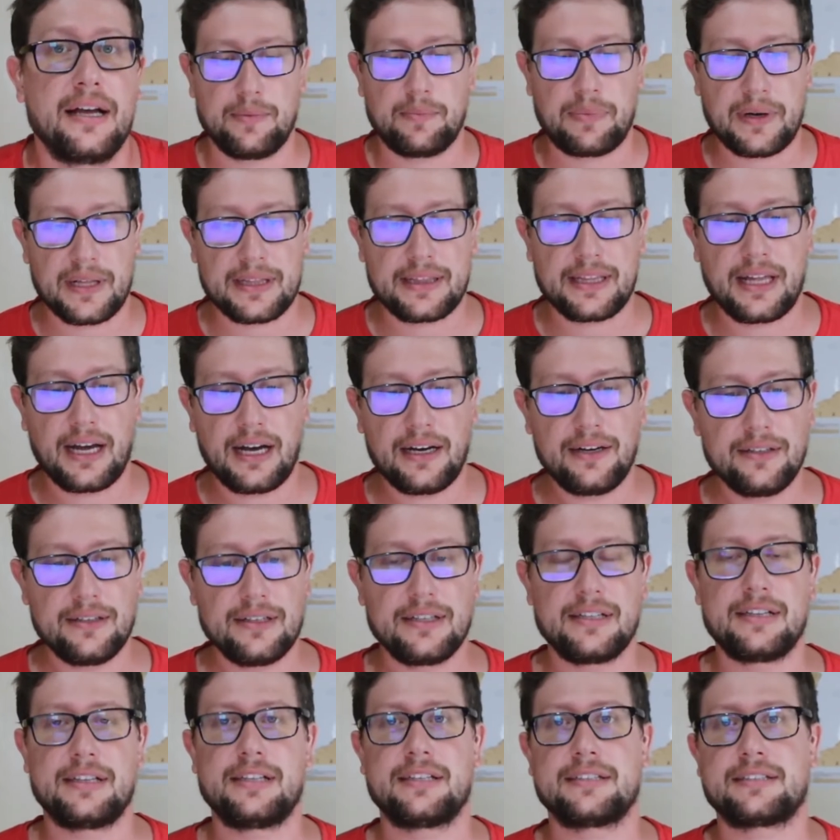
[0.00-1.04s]
But now
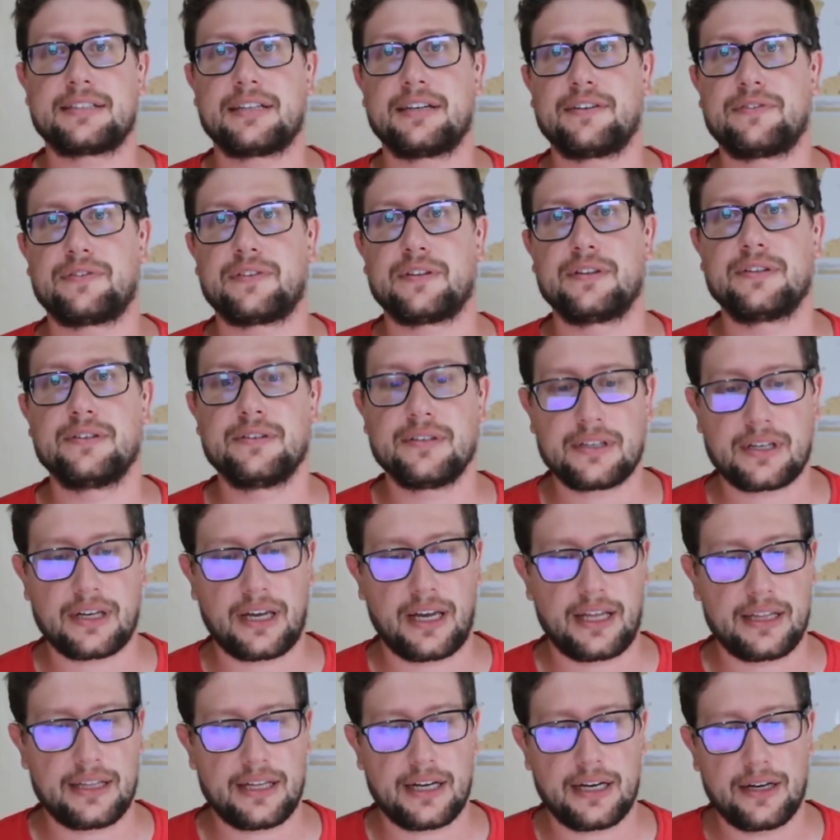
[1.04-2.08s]
let's have a look,
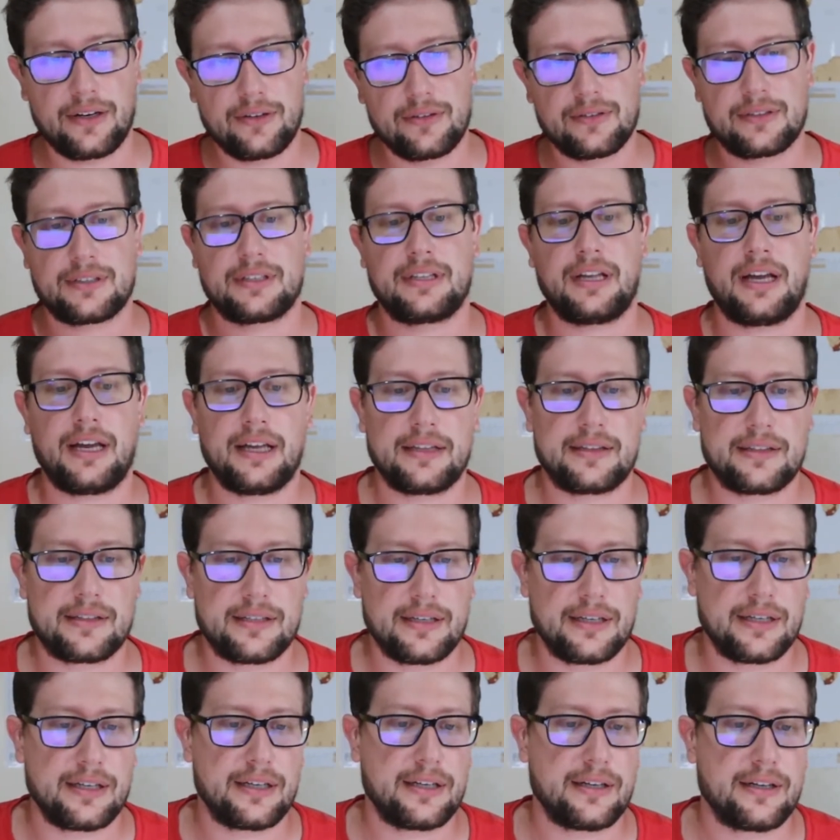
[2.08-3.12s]
and I looked at
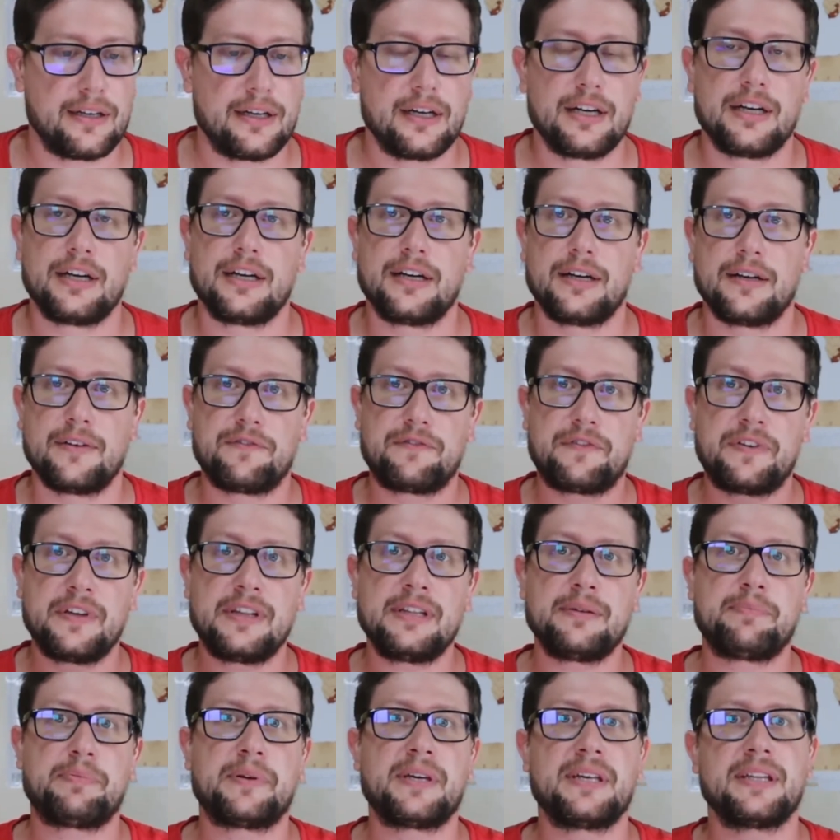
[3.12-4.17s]
the
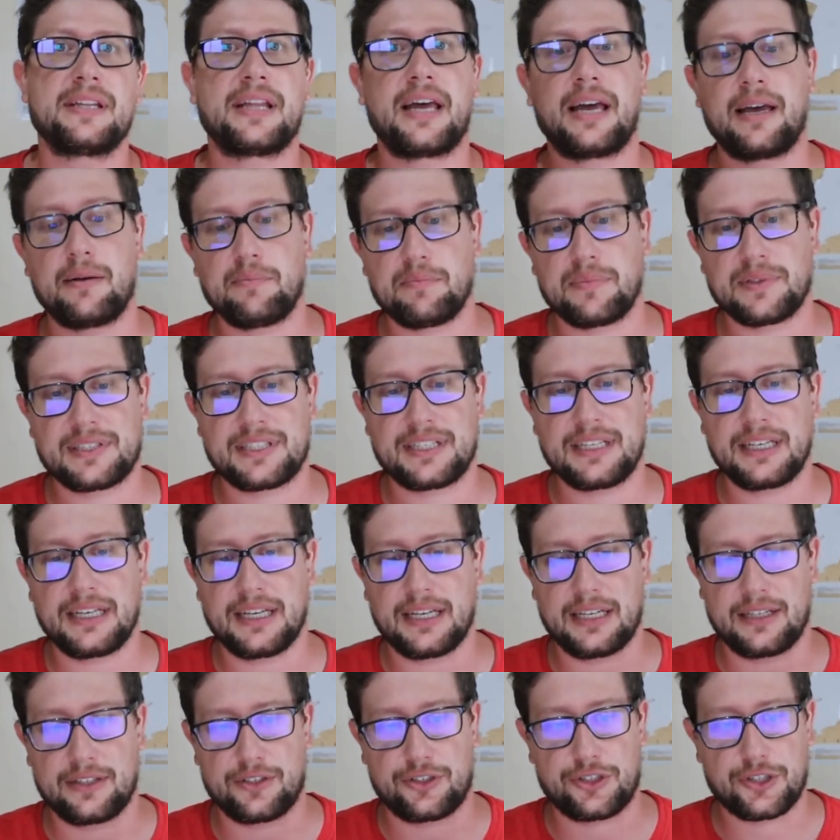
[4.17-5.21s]
Philippine
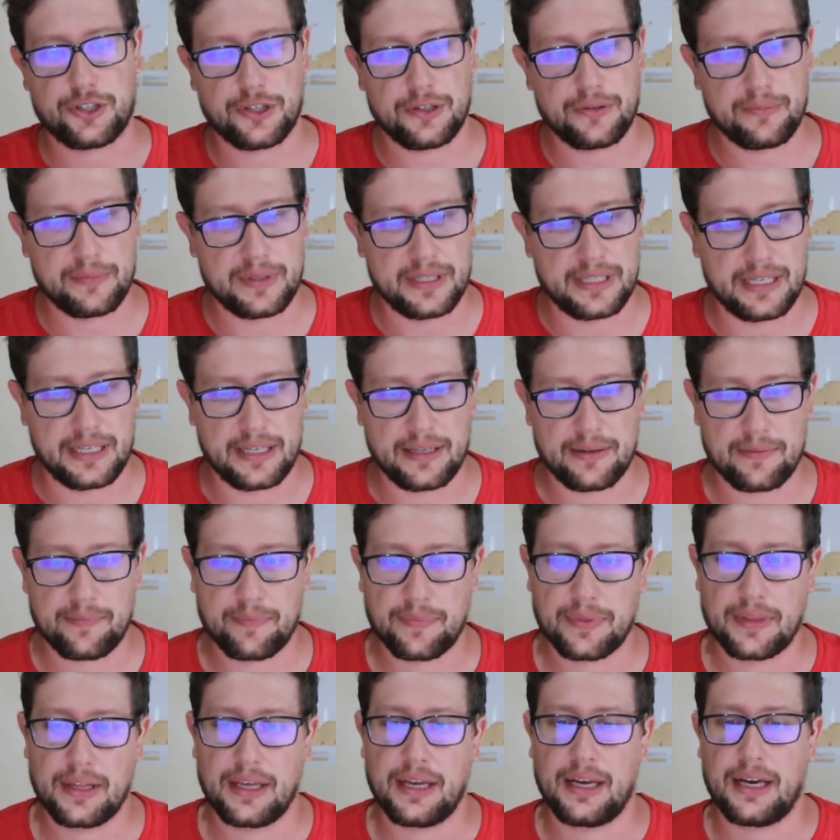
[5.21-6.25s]
Embassy in Germany,
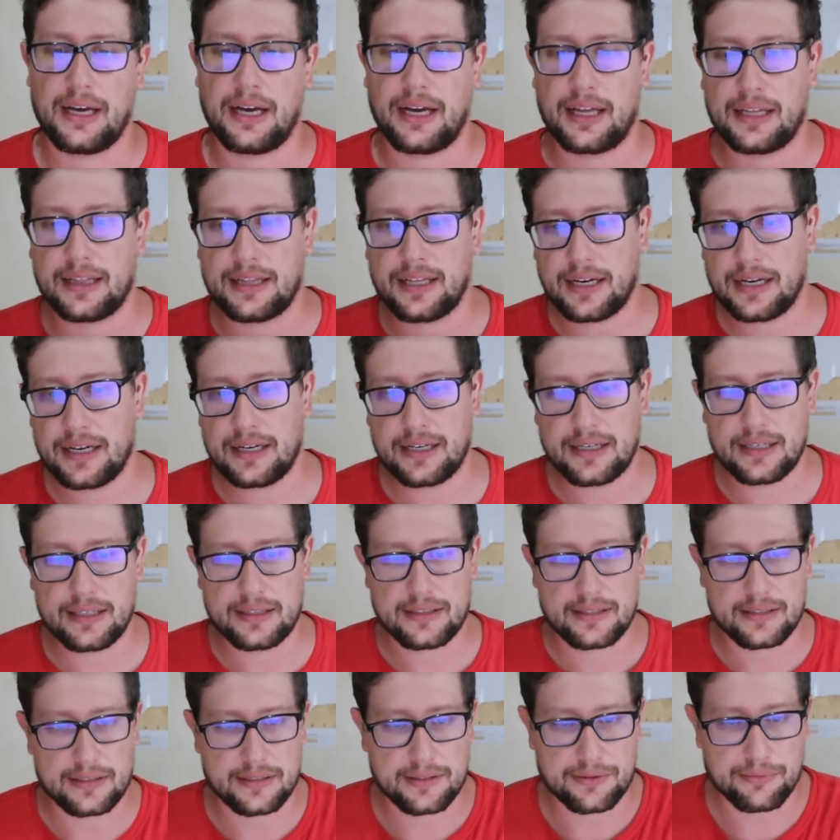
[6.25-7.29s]
and there
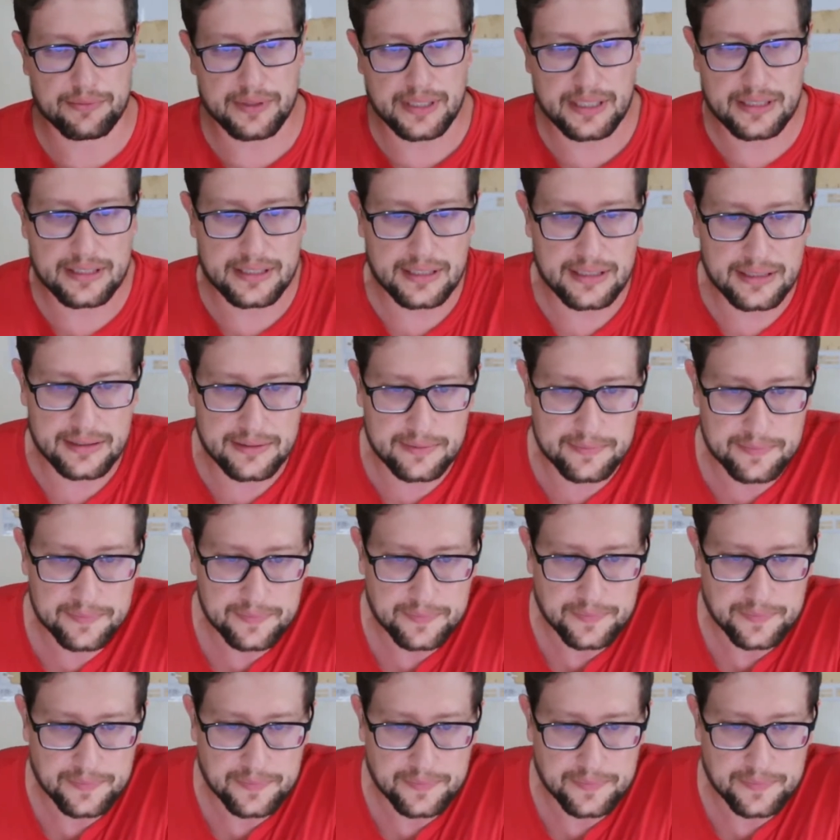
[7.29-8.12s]
it is written